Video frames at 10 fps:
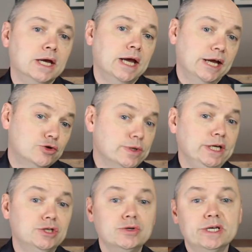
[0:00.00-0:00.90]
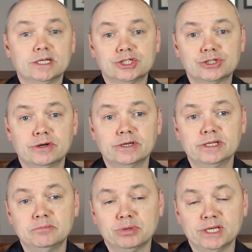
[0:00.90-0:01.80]
A trick to get us started
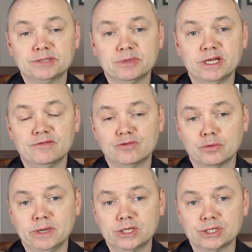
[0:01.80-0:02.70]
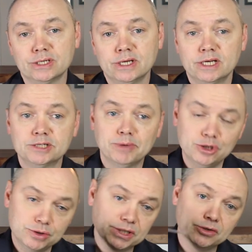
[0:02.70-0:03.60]
in placement and formation is by
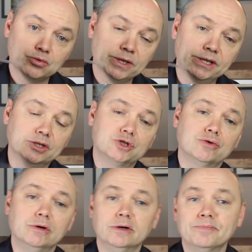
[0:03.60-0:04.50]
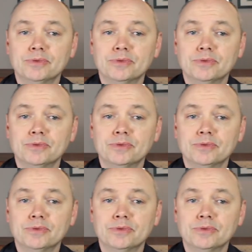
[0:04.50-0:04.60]
using a drinking straw.